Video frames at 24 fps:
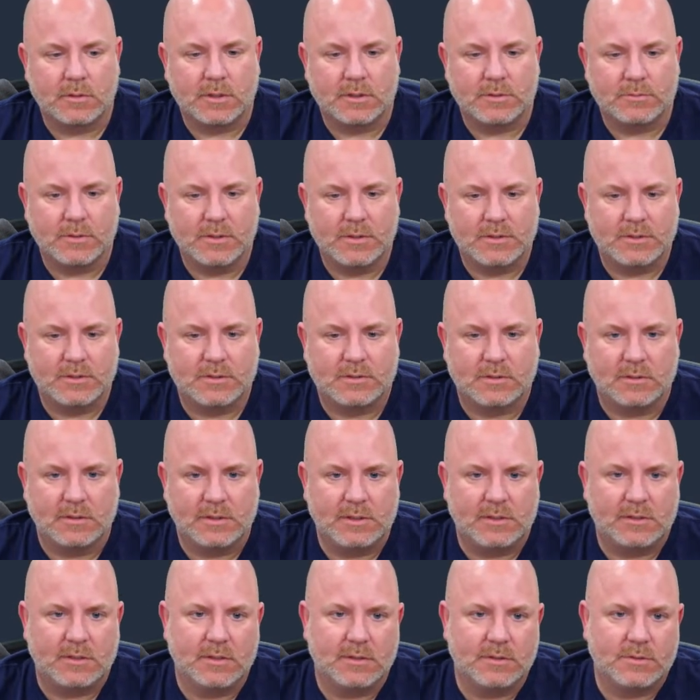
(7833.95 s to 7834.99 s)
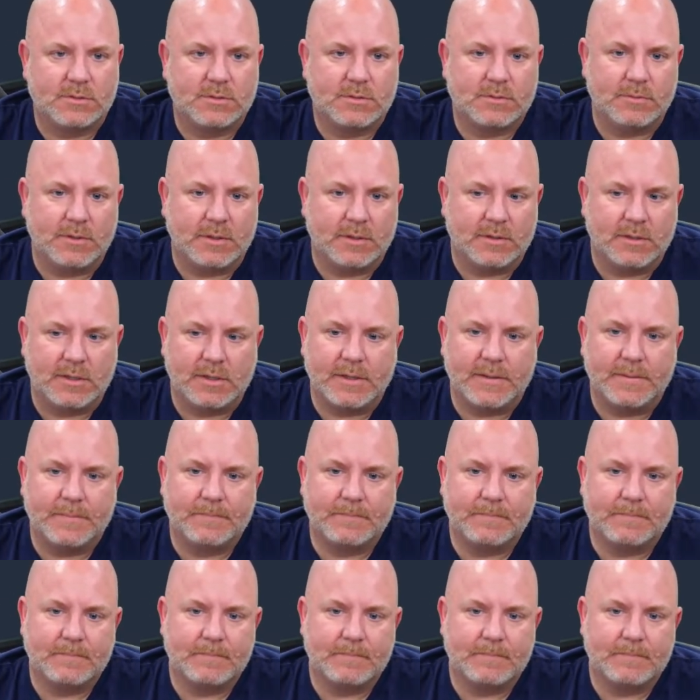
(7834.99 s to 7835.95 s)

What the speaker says: because we're going to just delete this. We don't need it.